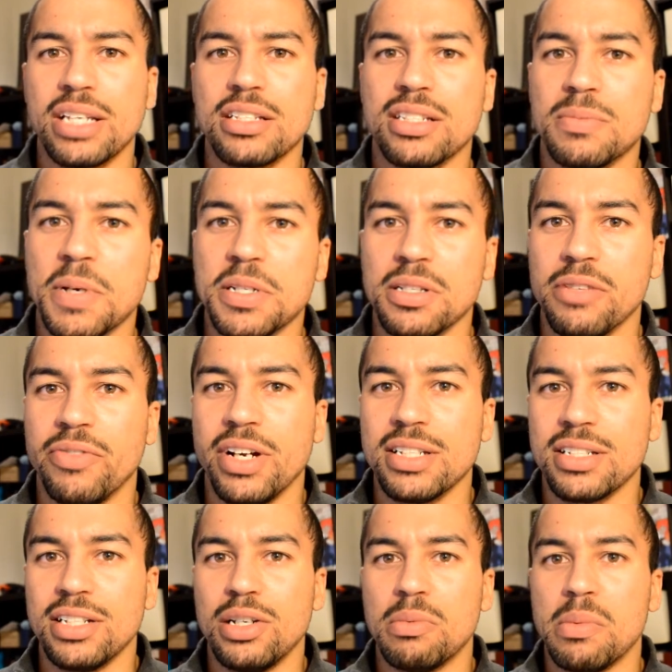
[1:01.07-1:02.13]
and special events.
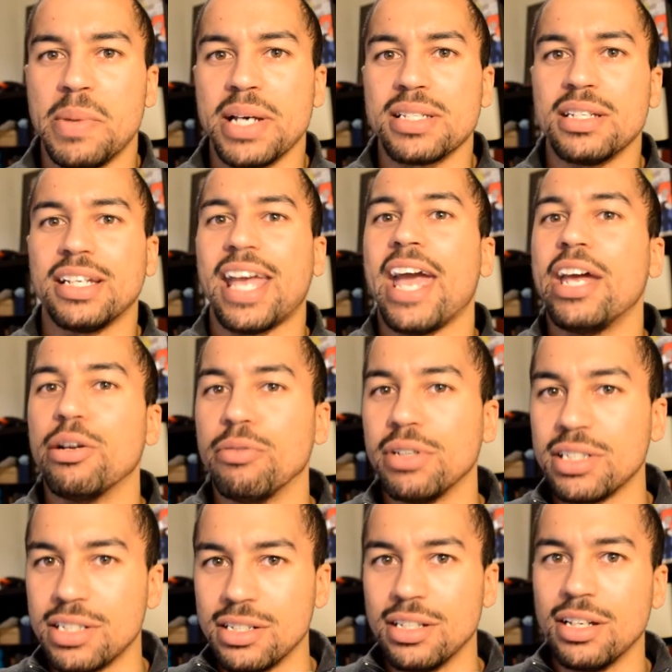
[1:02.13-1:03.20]
I do my best to cater
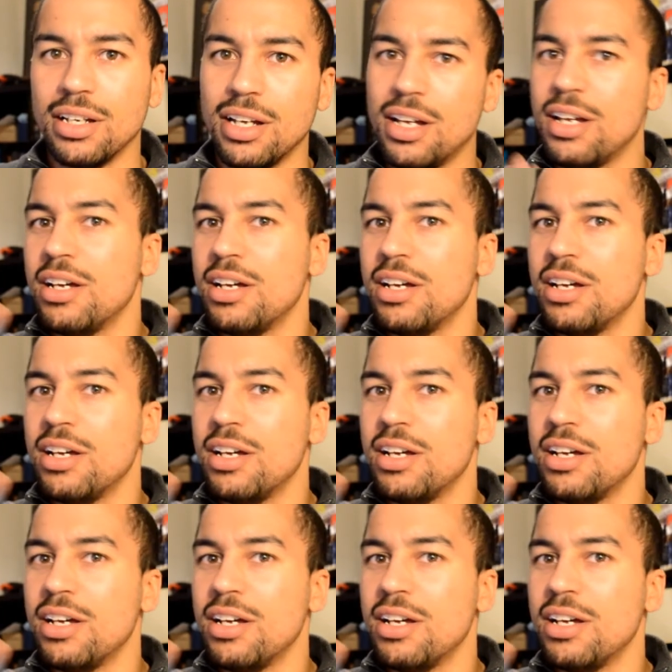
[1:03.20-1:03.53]
it to the